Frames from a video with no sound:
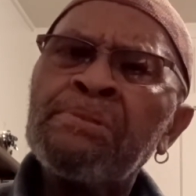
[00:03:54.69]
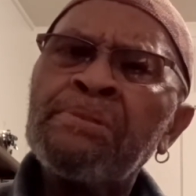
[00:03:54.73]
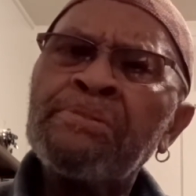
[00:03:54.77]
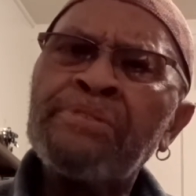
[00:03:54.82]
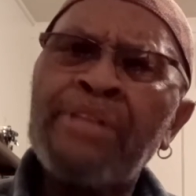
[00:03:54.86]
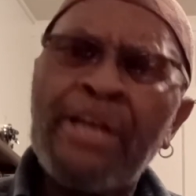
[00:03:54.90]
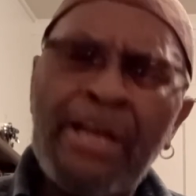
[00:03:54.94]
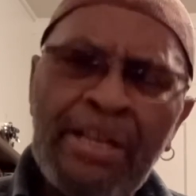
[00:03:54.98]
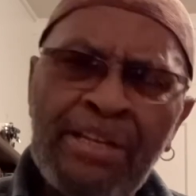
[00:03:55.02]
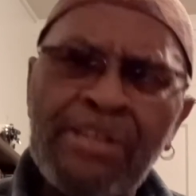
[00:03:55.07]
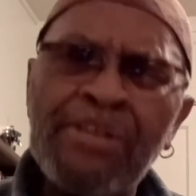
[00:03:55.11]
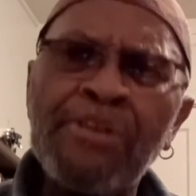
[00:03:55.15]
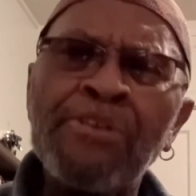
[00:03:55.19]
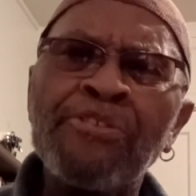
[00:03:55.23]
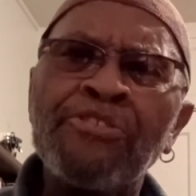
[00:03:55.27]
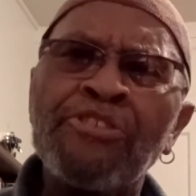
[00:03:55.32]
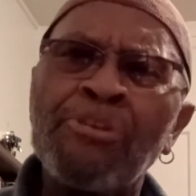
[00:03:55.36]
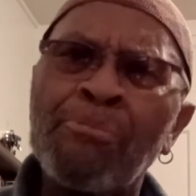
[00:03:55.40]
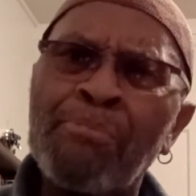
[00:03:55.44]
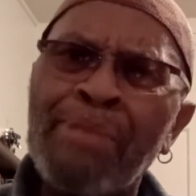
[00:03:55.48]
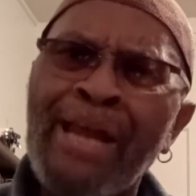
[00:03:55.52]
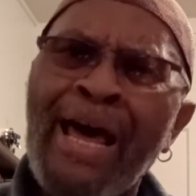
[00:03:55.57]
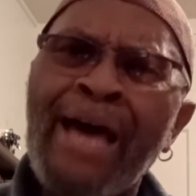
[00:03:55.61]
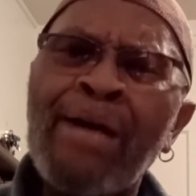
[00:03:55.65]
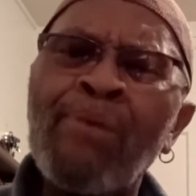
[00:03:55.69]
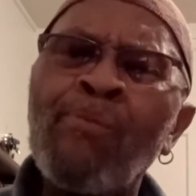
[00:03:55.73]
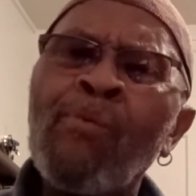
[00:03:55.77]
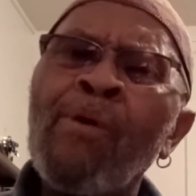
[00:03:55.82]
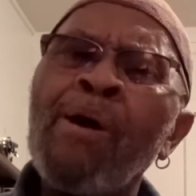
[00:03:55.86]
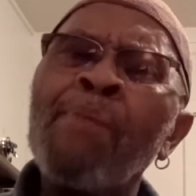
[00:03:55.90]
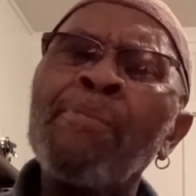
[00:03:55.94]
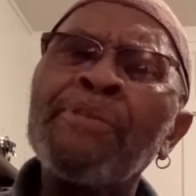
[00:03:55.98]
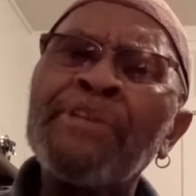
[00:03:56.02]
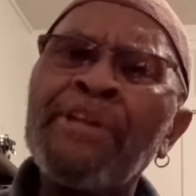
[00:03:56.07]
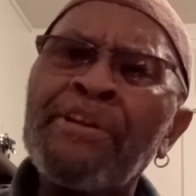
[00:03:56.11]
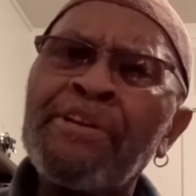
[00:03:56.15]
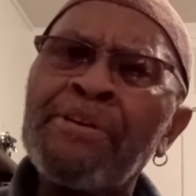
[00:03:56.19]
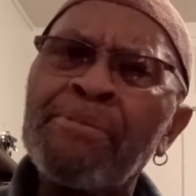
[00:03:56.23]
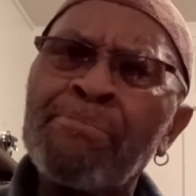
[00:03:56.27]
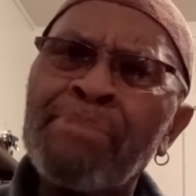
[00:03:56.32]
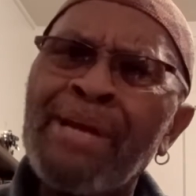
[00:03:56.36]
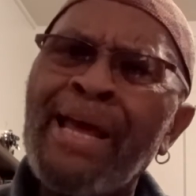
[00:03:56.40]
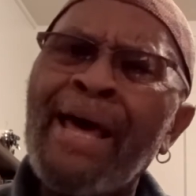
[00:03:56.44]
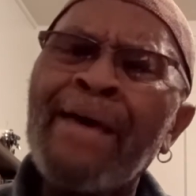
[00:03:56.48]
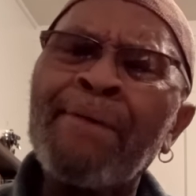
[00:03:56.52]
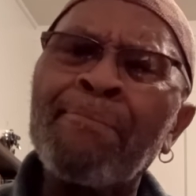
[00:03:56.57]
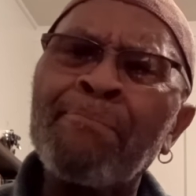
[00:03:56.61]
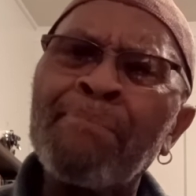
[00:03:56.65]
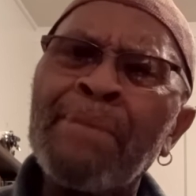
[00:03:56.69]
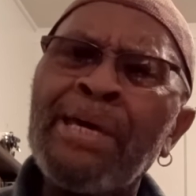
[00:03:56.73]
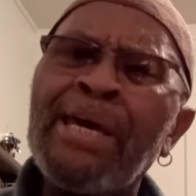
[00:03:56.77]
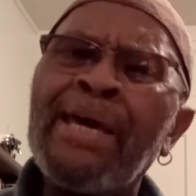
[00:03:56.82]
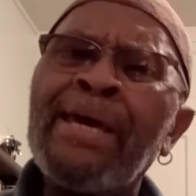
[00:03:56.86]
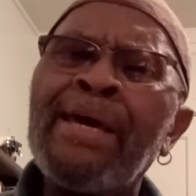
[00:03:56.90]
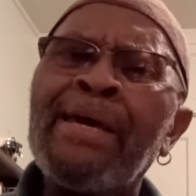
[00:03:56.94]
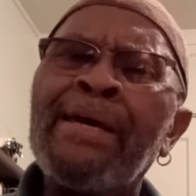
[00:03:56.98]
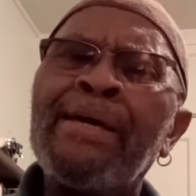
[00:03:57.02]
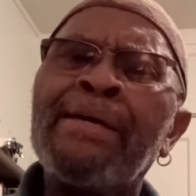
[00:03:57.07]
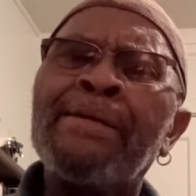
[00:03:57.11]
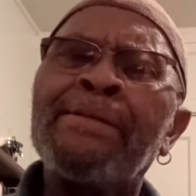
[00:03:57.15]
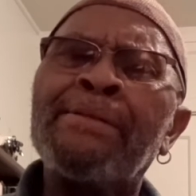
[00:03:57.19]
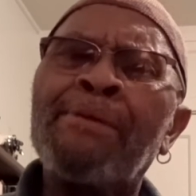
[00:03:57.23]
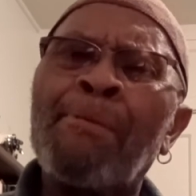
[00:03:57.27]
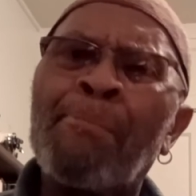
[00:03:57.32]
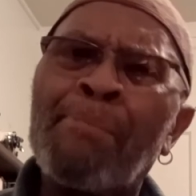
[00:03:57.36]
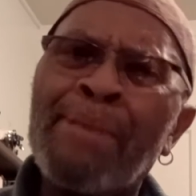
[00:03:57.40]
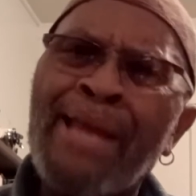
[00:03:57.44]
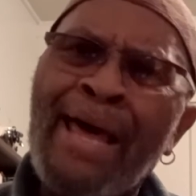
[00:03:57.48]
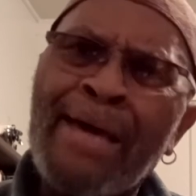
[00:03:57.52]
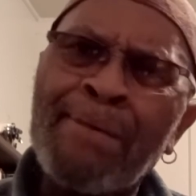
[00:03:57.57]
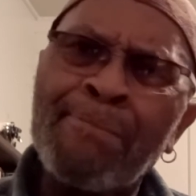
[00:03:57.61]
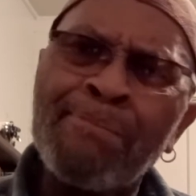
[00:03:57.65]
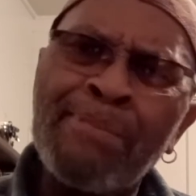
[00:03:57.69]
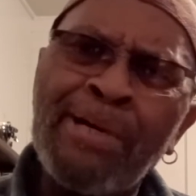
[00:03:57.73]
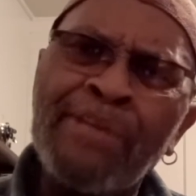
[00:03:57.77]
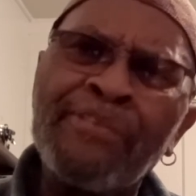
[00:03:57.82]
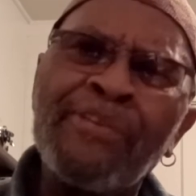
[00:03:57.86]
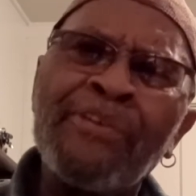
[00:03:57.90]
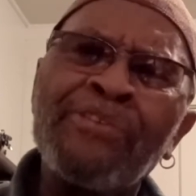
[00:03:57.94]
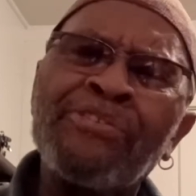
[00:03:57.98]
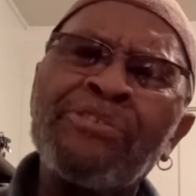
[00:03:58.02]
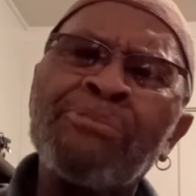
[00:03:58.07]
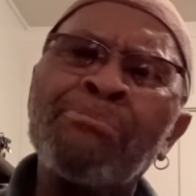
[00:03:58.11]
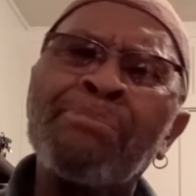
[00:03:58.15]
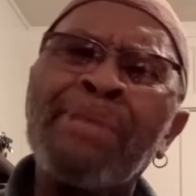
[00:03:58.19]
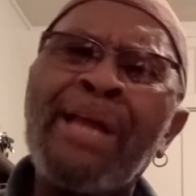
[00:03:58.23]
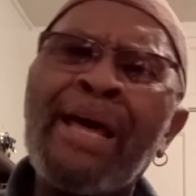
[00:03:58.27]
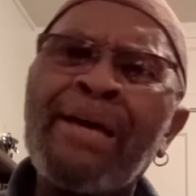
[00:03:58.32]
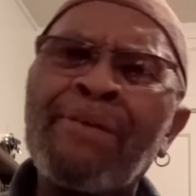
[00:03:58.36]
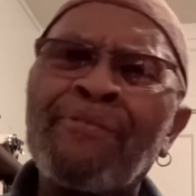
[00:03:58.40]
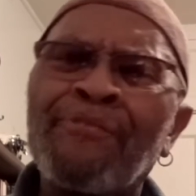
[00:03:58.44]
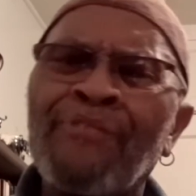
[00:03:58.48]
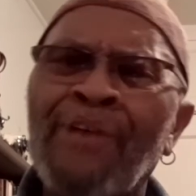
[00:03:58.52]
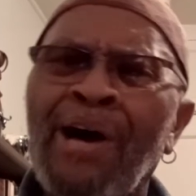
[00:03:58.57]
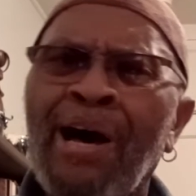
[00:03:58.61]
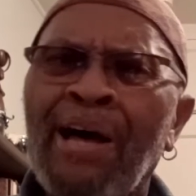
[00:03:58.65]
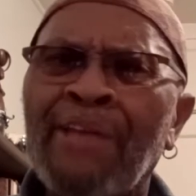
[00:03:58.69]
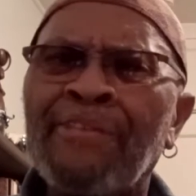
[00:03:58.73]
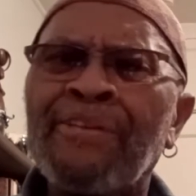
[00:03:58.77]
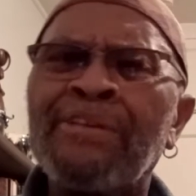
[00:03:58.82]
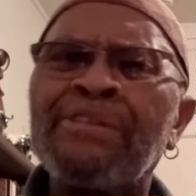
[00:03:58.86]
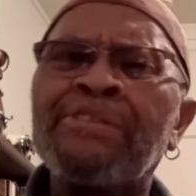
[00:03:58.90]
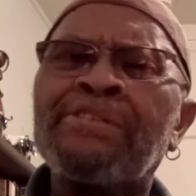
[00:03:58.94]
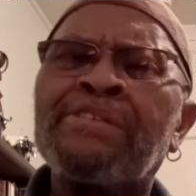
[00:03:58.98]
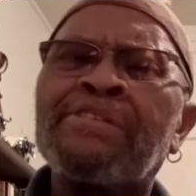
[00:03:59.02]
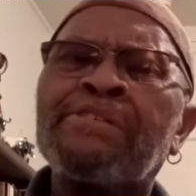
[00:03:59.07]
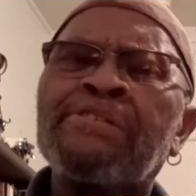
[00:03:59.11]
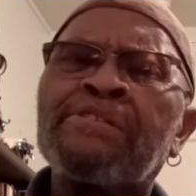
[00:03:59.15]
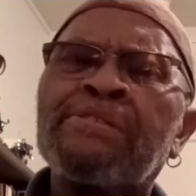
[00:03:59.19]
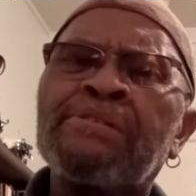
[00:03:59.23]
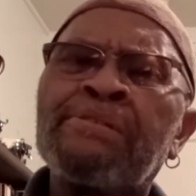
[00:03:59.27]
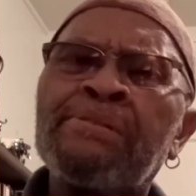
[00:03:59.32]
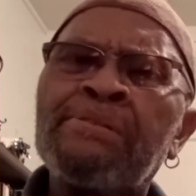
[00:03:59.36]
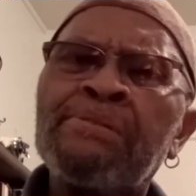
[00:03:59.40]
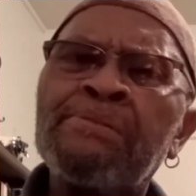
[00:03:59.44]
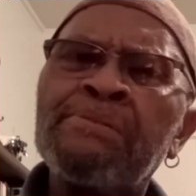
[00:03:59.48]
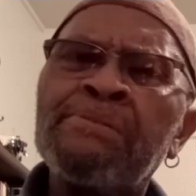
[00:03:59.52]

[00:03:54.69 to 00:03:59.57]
That is the black woman and the black man, the black mothers and black fathers